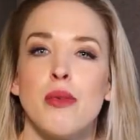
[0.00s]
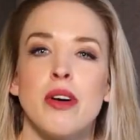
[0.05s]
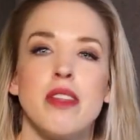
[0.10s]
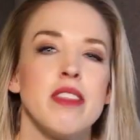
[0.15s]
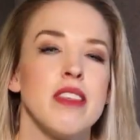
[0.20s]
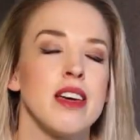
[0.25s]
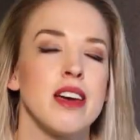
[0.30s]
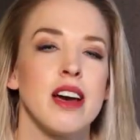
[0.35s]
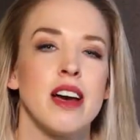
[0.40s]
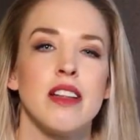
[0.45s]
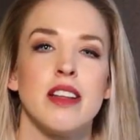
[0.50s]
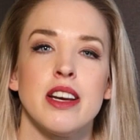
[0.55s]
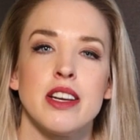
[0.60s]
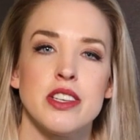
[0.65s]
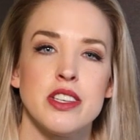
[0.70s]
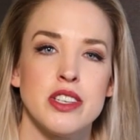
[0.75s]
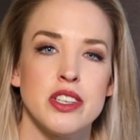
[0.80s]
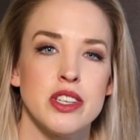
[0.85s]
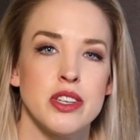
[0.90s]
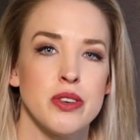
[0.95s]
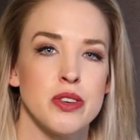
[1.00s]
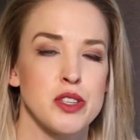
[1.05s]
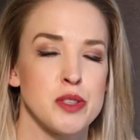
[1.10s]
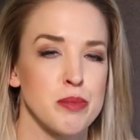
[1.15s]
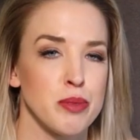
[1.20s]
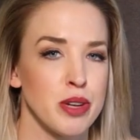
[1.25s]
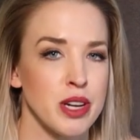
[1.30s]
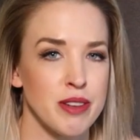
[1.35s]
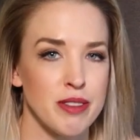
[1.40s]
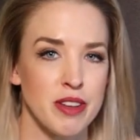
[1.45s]
One thing I like to do is
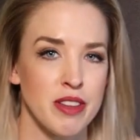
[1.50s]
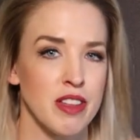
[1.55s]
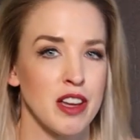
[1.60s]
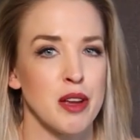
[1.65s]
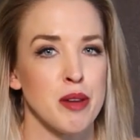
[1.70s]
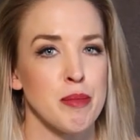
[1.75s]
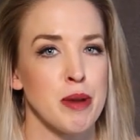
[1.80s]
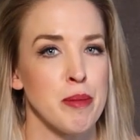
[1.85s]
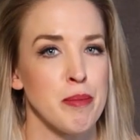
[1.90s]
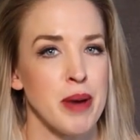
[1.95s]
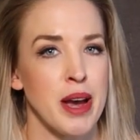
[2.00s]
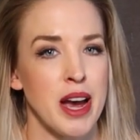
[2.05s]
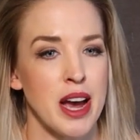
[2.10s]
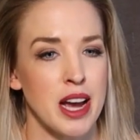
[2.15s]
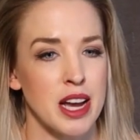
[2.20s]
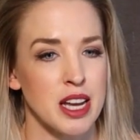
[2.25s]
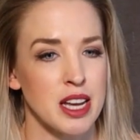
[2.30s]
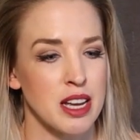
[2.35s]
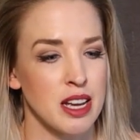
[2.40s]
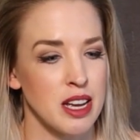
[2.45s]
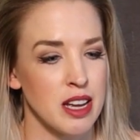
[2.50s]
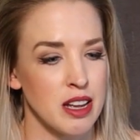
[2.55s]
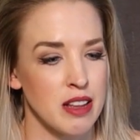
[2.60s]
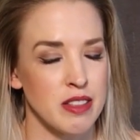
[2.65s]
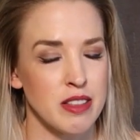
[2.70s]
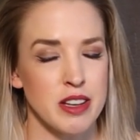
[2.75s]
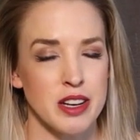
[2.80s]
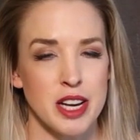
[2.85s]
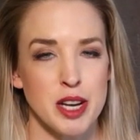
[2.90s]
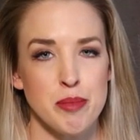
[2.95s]
put everything in my pack
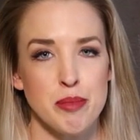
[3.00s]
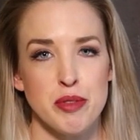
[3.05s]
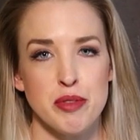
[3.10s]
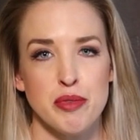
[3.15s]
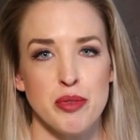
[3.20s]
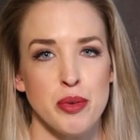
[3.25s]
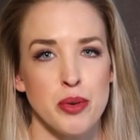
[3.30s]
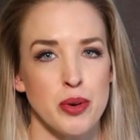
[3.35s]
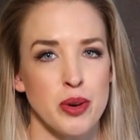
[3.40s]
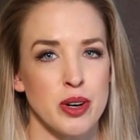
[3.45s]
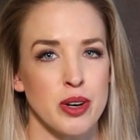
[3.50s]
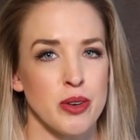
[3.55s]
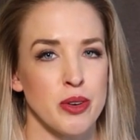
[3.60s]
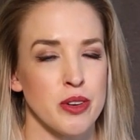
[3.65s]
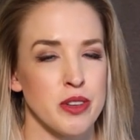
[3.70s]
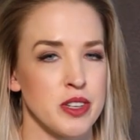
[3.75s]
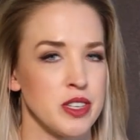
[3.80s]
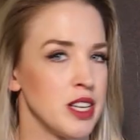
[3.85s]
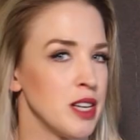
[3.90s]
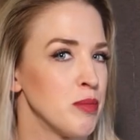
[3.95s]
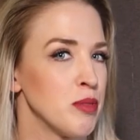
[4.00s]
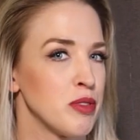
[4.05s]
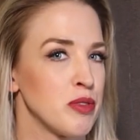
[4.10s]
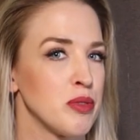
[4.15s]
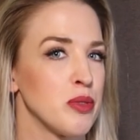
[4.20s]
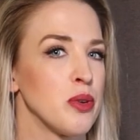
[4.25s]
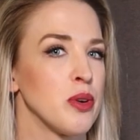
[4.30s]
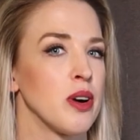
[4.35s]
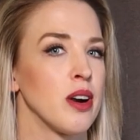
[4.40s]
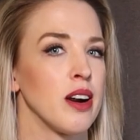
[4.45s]
the night before or the day
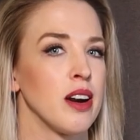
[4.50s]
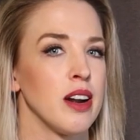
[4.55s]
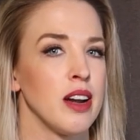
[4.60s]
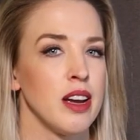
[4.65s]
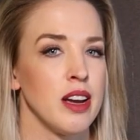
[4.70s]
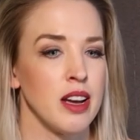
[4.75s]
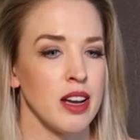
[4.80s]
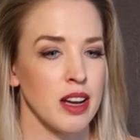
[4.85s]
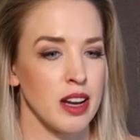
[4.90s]
before,